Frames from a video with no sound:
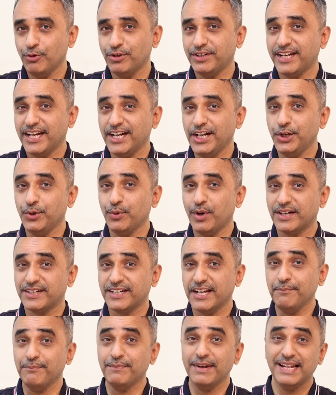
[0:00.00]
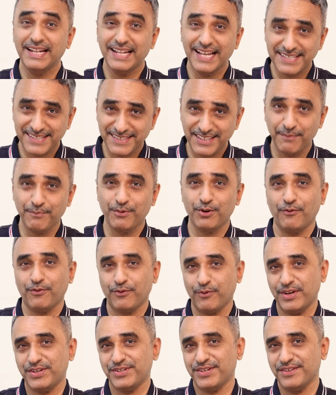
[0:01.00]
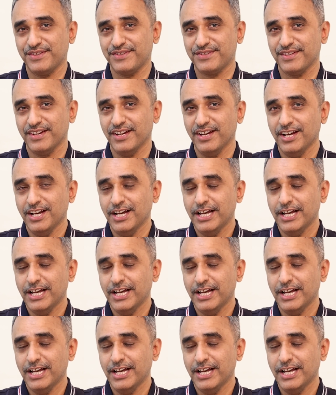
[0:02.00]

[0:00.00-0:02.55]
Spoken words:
you tend to attempt less number of questions.